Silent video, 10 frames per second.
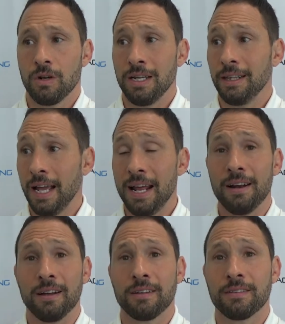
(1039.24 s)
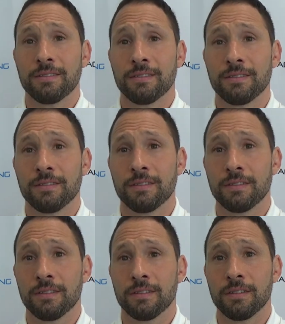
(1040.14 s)
Atlanta.
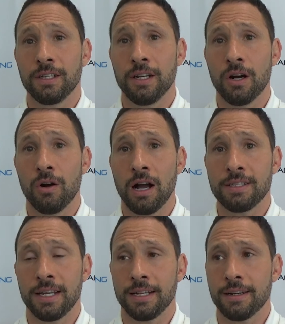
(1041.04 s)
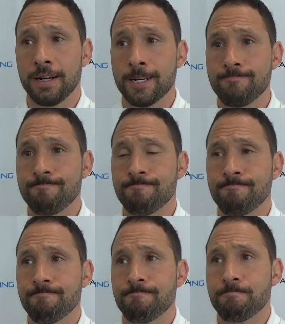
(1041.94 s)
You know, I think
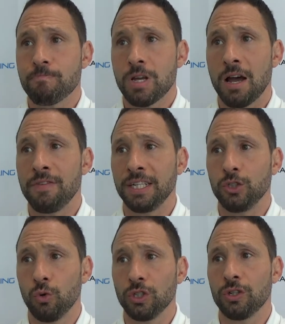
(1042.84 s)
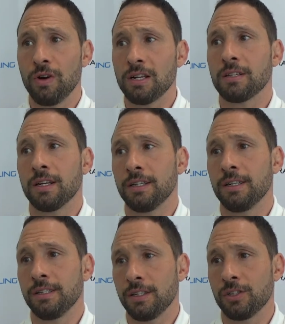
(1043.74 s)
Georgia wrestling
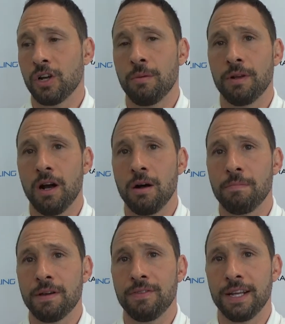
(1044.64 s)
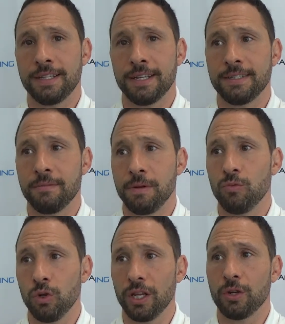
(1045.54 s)
is coming up. I think that it'd be
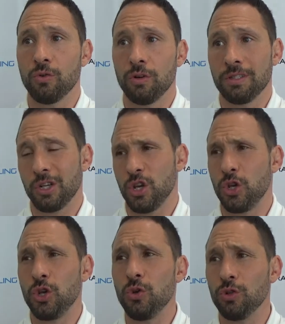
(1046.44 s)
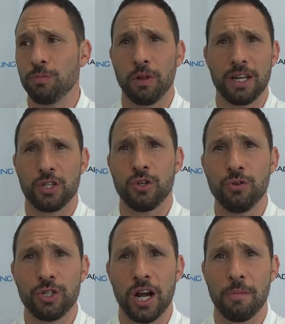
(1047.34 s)
really cool. It's a huge place,
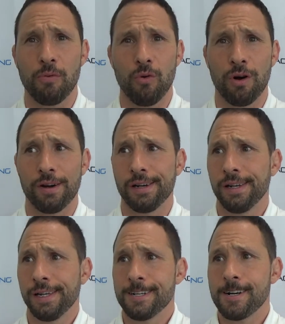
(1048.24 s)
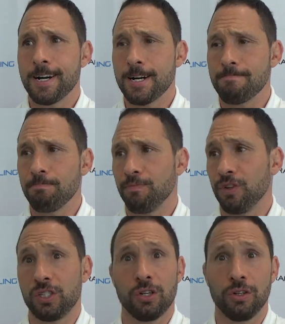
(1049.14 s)
huge airport.
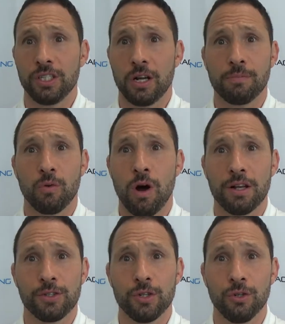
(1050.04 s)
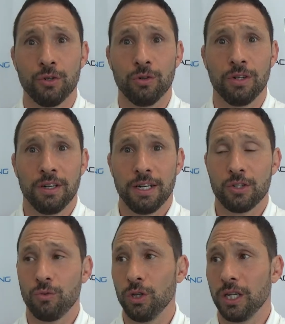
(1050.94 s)
Facilities up the wazoo. It's
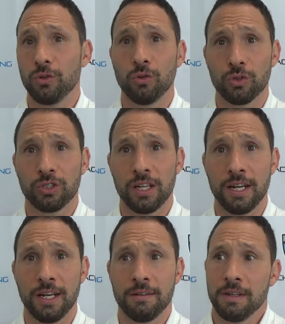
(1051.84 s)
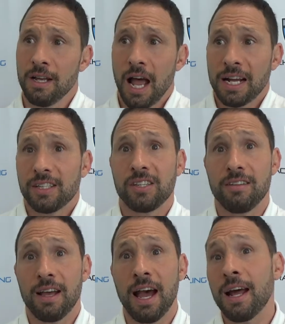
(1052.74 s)
a really cool city. I could see
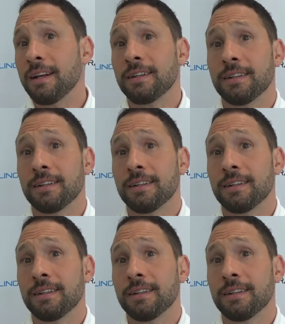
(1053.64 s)
that.